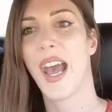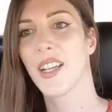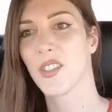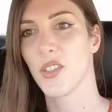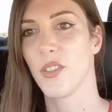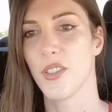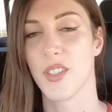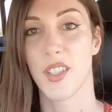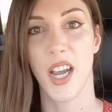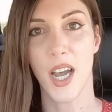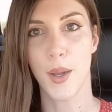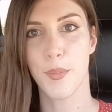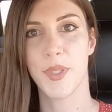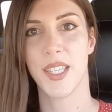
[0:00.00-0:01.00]
axles, the
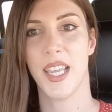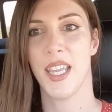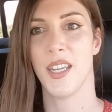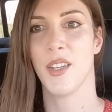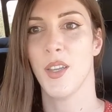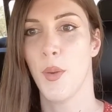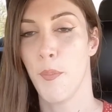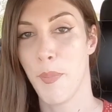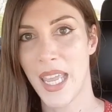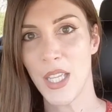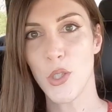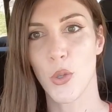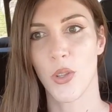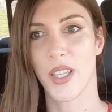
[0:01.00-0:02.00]
hubs in
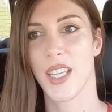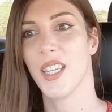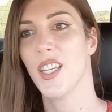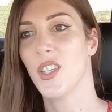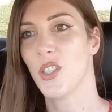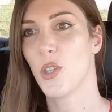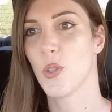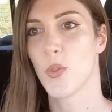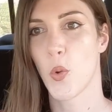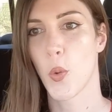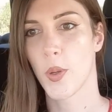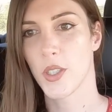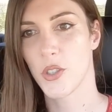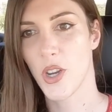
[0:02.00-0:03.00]
manually to use
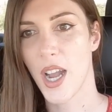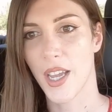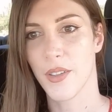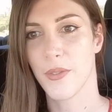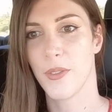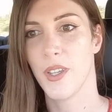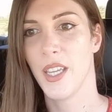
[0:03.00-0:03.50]
four-wheel drive.